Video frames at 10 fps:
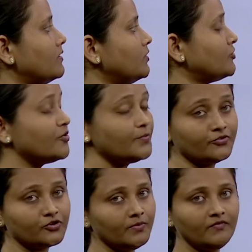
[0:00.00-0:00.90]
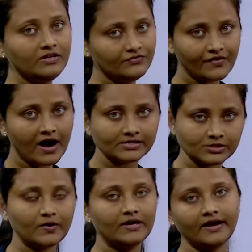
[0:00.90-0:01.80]
You are supposed to be very
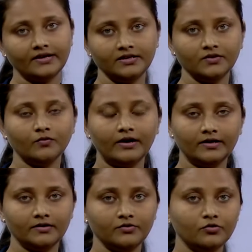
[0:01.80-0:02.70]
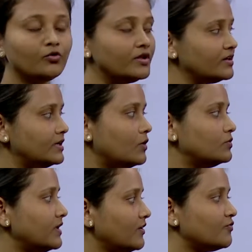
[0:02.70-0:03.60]
fast while writing, while noting
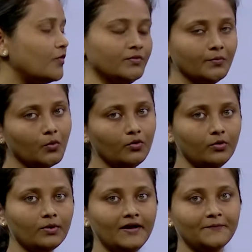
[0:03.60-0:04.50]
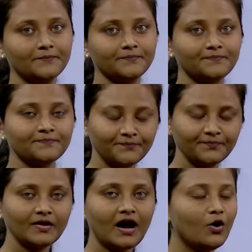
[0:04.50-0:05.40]
down things from the board, okay?
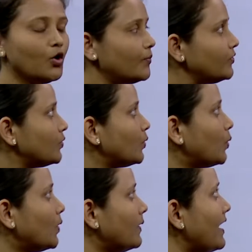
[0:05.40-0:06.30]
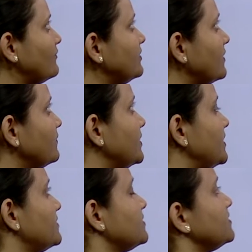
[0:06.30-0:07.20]
I hope you have done with
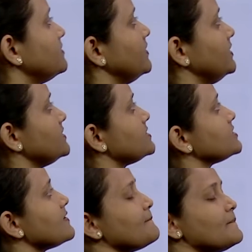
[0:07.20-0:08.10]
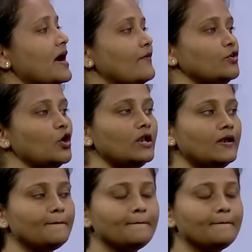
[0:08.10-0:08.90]
this. Have you all?